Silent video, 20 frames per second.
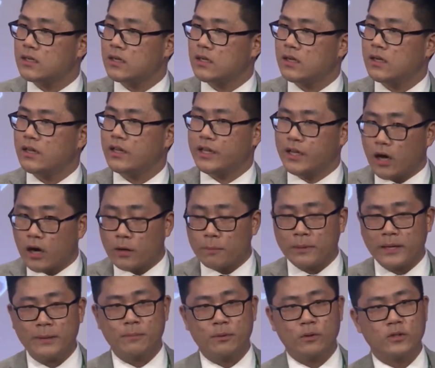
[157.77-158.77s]
The young
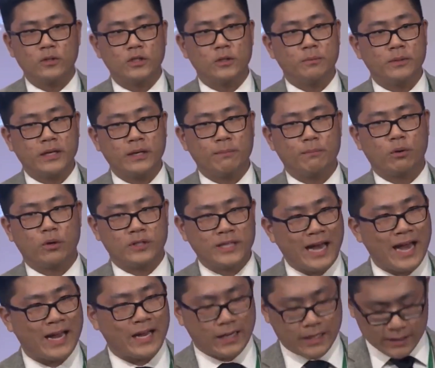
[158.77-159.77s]
people to be
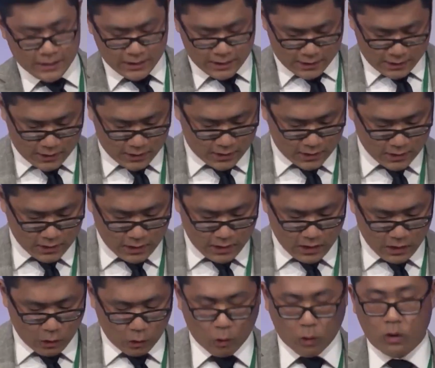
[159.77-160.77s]
protagonists,
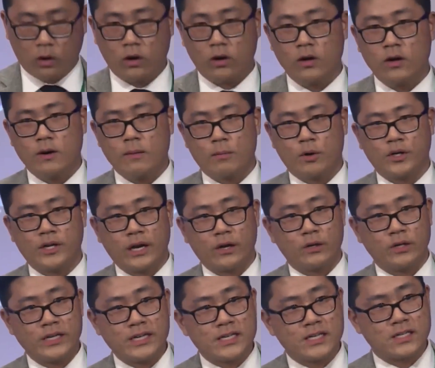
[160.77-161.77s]
or
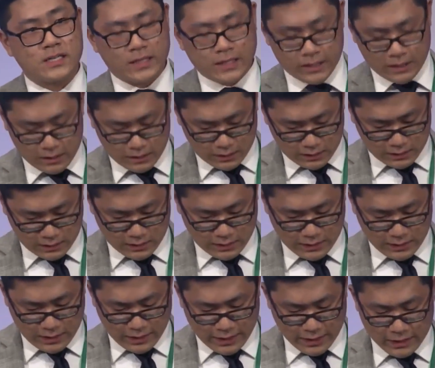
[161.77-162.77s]
protagonisti
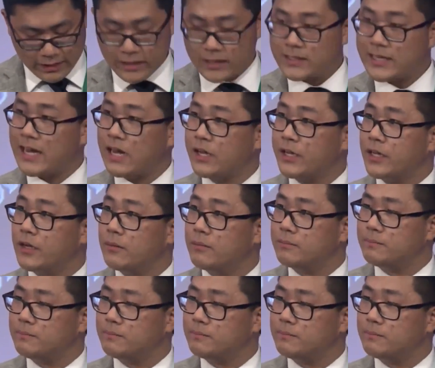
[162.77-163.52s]
in the Italian.